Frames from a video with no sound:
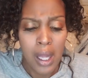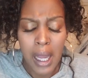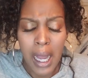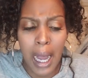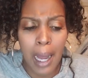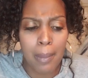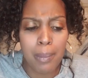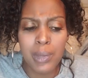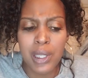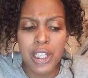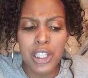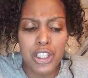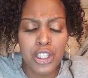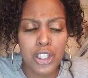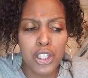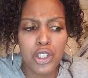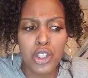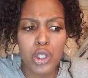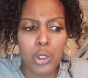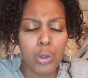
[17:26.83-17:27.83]
I'm
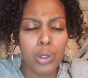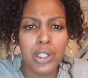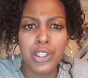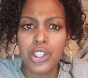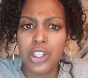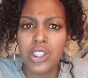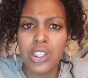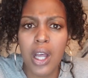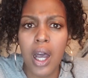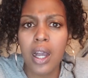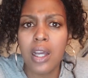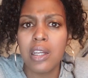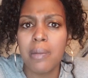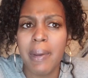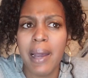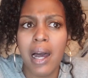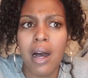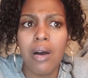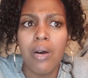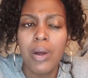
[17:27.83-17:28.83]
listening to her. She talking
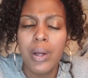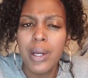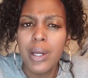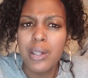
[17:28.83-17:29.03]
about